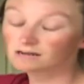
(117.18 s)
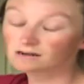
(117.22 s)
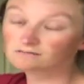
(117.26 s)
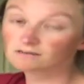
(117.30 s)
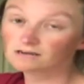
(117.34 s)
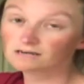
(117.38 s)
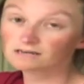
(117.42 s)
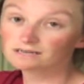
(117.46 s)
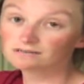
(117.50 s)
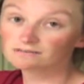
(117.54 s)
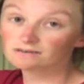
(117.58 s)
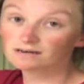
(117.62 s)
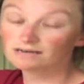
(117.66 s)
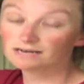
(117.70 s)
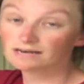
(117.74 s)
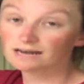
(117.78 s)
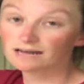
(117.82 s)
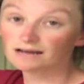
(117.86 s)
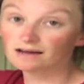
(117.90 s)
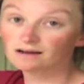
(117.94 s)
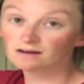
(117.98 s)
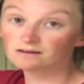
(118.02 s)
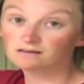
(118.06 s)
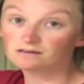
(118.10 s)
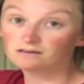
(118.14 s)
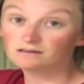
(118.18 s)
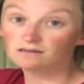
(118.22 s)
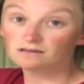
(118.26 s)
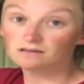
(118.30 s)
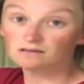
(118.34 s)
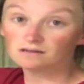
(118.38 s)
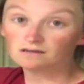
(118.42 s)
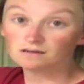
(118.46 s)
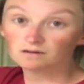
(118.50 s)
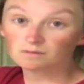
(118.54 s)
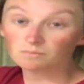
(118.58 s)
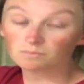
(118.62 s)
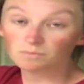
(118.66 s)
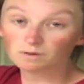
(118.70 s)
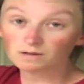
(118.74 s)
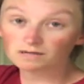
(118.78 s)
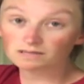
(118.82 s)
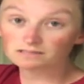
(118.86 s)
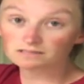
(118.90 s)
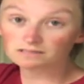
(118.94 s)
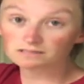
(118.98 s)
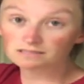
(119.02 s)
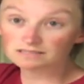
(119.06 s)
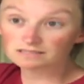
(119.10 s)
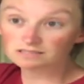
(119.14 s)
not running right now,
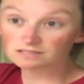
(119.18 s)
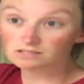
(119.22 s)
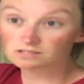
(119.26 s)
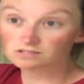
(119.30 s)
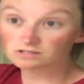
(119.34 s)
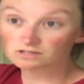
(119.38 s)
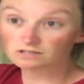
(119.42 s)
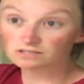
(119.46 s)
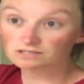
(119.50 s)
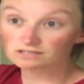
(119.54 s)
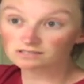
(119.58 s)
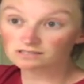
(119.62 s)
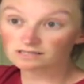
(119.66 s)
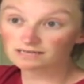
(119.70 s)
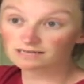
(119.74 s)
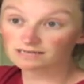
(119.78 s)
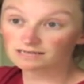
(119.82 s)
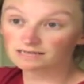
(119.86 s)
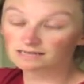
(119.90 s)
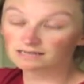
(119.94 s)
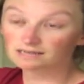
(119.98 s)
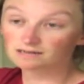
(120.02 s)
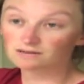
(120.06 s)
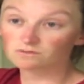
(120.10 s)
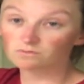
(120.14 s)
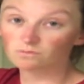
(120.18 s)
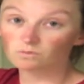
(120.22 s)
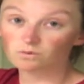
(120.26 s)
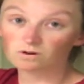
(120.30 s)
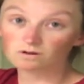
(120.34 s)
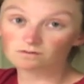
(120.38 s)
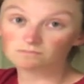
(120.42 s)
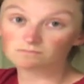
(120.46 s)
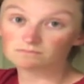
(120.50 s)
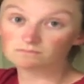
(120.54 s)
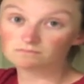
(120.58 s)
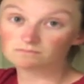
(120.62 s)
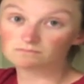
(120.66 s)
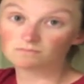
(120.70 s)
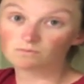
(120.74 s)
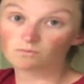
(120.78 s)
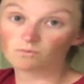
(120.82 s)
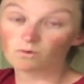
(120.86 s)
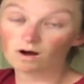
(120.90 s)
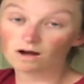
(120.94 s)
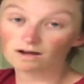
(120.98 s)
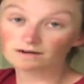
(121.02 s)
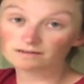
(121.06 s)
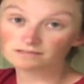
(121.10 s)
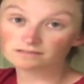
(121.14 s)
but it's circulating warm
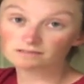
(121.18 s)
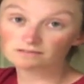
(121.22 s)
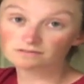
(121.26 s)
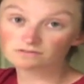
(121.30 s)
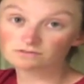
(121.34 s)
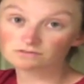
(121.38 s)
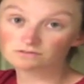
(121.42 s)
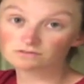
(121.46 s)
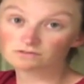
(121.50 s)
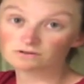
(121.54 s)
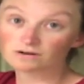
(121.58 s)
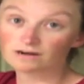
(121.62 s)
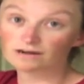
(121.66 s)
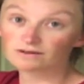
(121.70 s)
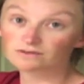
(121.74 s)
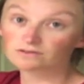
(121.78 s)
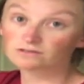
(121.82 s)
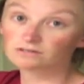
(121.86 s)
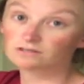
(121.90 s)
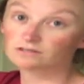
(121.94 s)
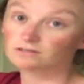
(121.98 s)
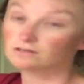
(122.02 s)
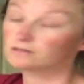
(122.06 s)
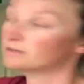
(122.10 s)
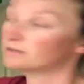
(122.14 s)
water through the ground.